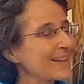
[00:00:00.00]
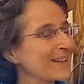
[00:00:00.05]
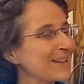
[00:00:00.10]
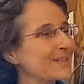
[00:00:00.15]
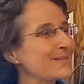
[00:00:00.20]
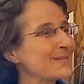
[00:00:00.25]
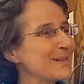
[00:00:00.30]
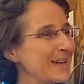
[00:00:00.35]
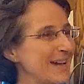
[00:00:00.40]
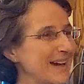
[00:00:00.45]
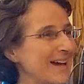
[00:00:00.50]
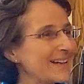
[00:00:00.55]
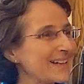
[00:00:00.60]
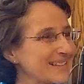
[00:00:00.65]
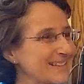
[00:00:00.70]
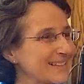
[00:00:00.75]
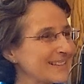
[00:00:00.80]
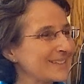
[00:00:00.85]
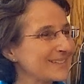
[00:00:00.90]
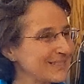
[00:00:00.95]
to be
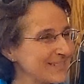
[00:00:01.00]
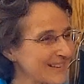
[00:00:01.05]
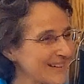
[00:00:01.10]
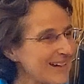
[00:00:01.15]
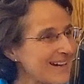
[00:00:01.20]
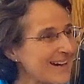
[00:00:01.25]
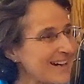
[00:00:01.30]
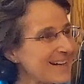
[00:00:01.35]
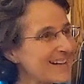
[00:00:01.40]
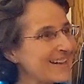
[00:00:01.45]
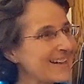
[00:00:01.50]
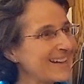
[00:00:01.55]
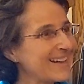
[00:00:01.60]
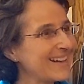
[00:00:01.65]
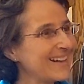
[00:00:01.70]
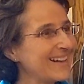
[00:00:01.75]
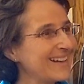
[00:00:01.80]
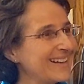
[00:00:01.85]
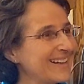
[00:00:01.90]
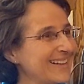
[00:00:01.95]
active, yeah. yeah. Right
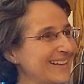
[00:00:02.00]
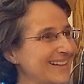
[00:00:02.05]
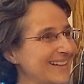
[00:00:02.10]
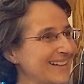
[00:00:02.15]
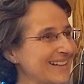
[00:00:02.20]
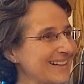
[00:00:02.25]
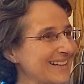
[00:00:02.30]
on. Yeah.